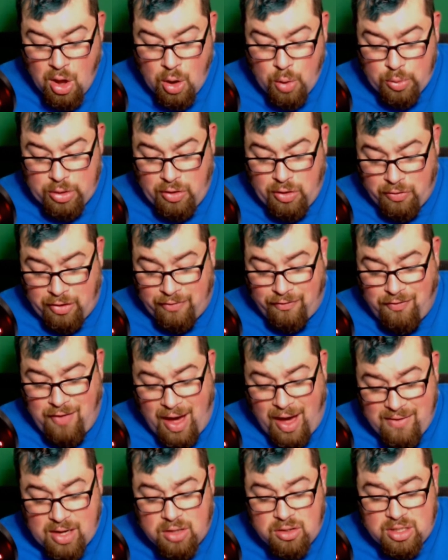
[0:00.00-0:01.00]
With over
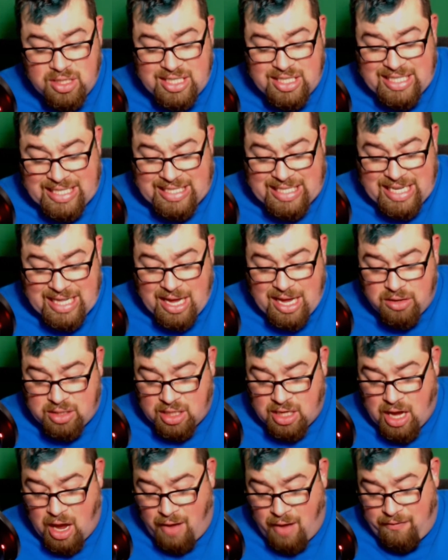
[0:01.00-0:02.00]

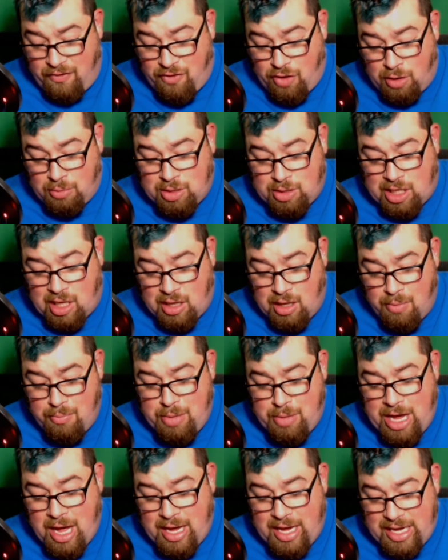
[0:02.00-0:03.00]
560,000 coffee farms,
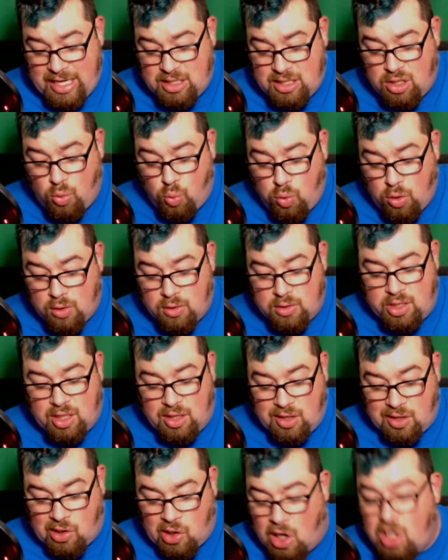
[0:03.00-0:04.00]
Colombia is the world's
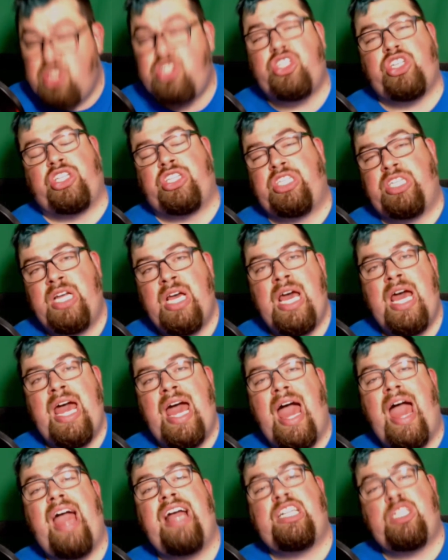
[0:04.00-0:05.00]
largest
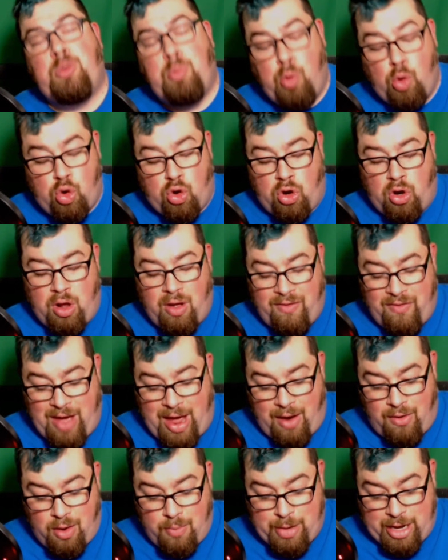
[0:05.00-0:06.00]
exporter of
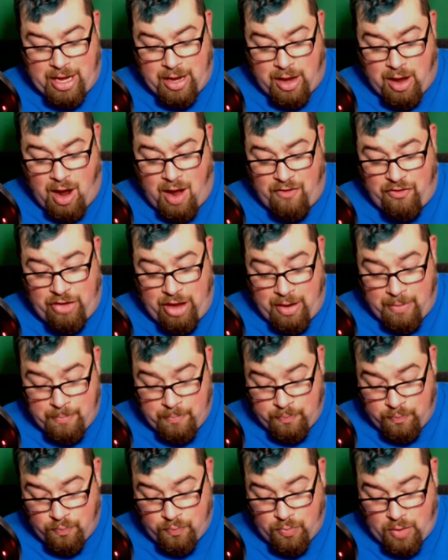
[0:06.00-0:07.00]
Arabica coffee.
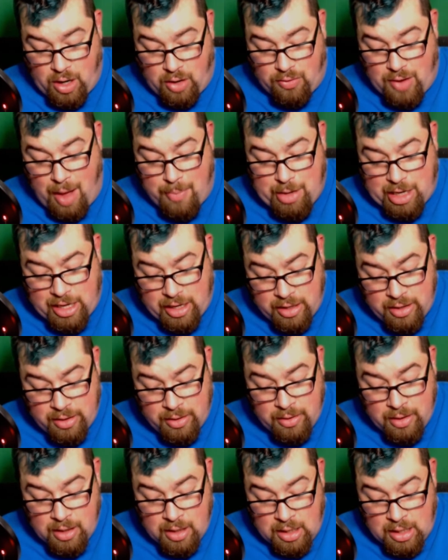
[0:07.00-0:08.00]
Arabica?
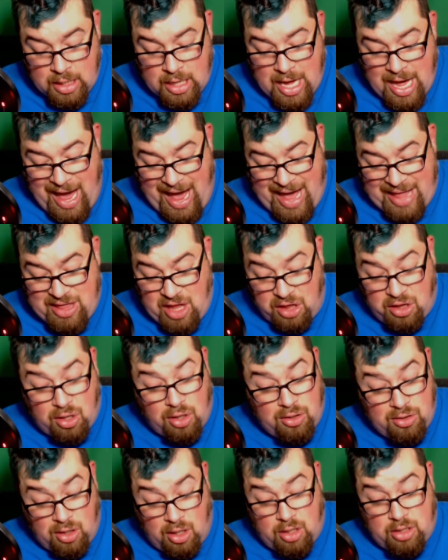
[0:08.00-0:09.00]
And the
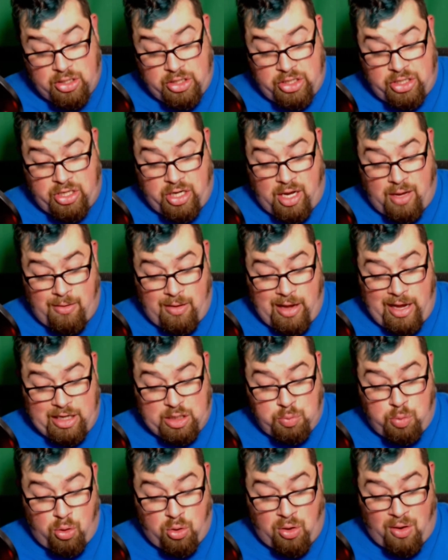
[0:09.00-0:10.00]
third largest uh,
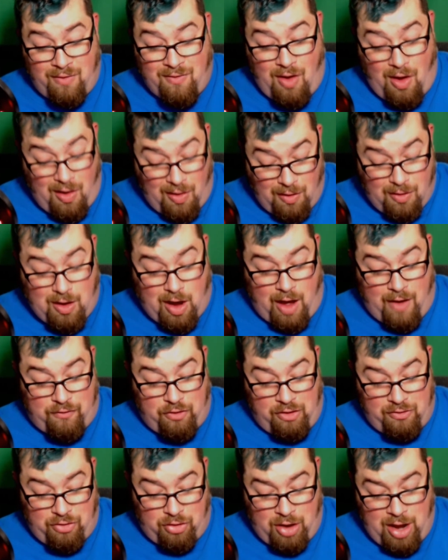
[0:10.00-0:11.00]
exporter of all coffee
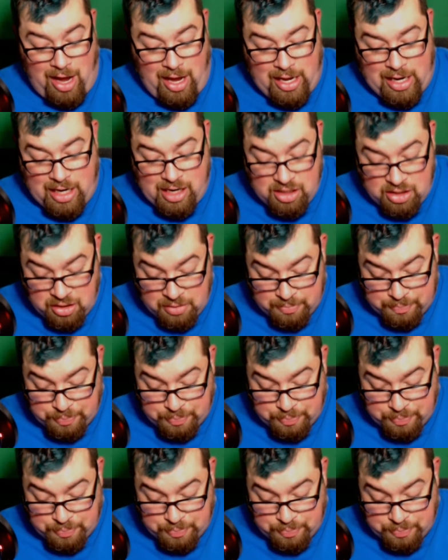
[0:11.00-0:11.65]
varieties.